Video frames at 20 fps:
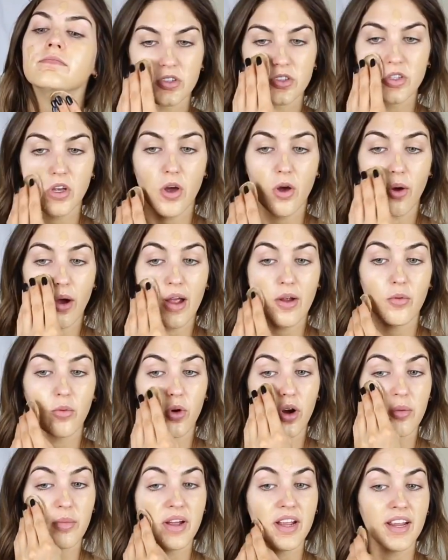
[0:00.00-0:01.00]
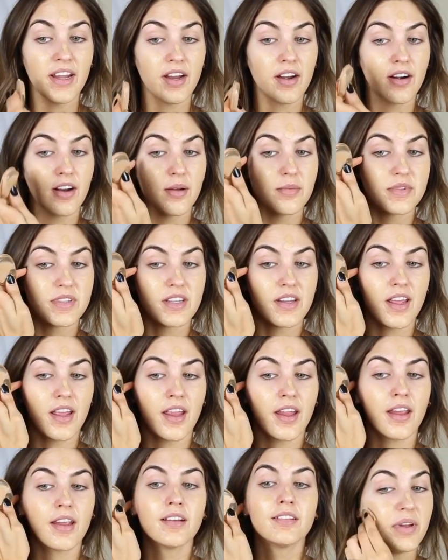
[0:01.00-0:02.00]
So I wore my hair up
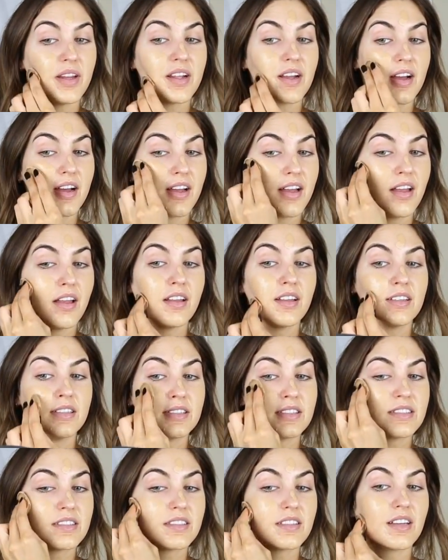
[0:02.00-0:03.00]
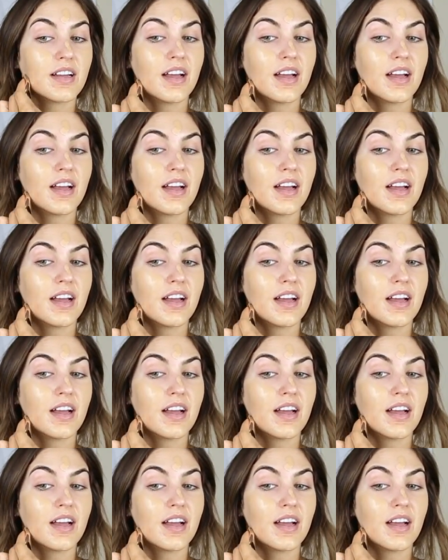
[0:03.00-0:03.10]
today because